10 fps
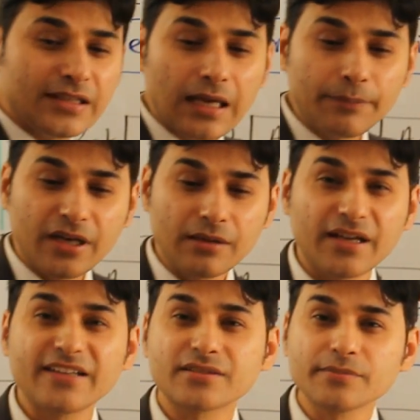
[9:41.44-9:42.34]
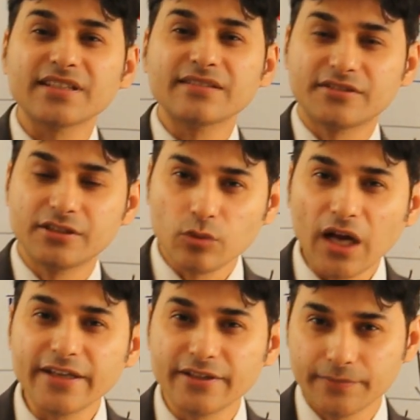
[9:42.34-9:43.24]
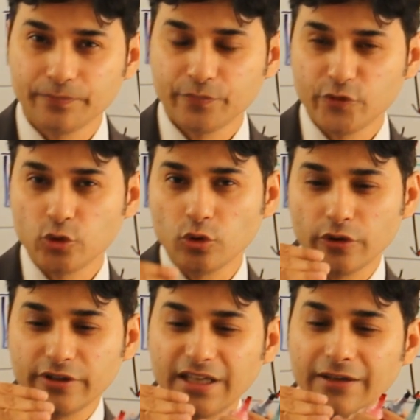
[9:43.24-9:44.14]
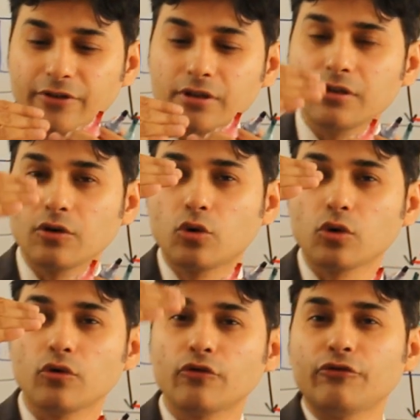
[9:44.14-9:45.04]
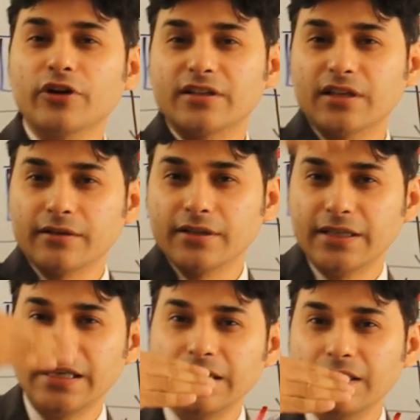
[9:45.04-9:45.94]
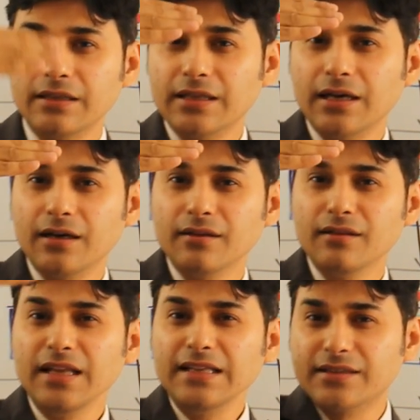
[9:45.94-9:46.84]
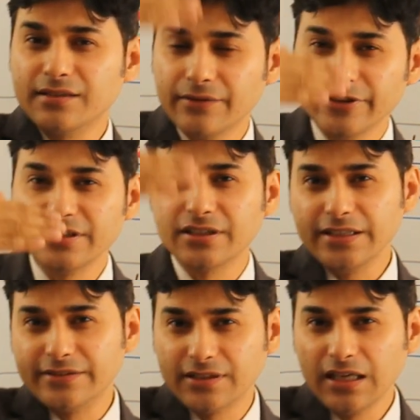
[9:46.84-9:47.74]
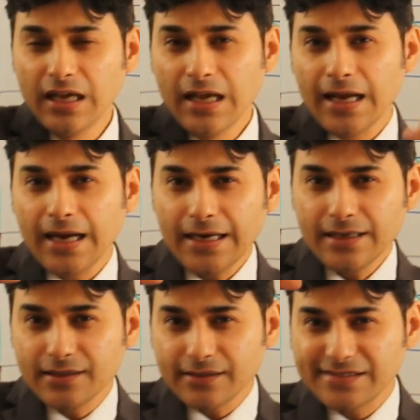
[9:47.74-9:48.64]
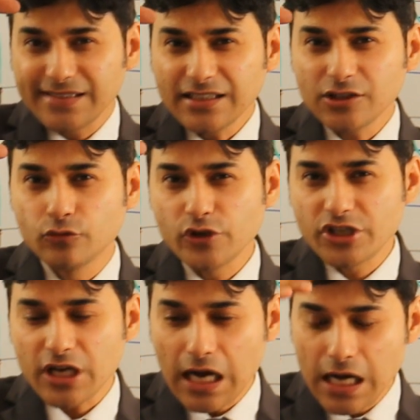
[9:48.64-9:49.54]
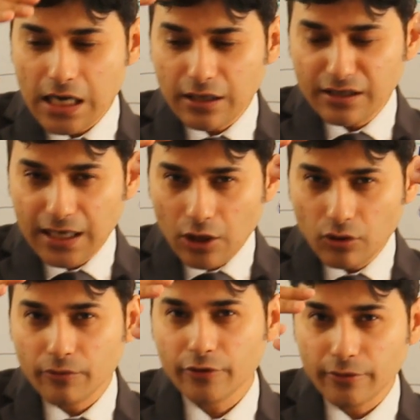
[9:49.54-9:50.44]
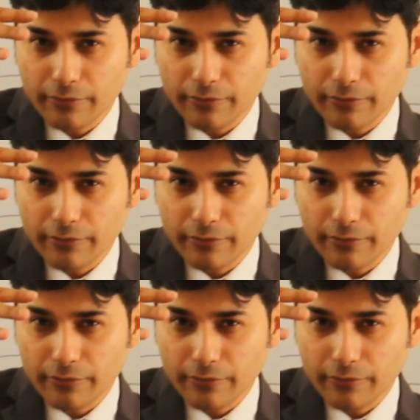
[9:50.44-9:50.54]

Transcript: the apical meristem cells divide, so they will grow further in the length, they will increase, and the cells which are now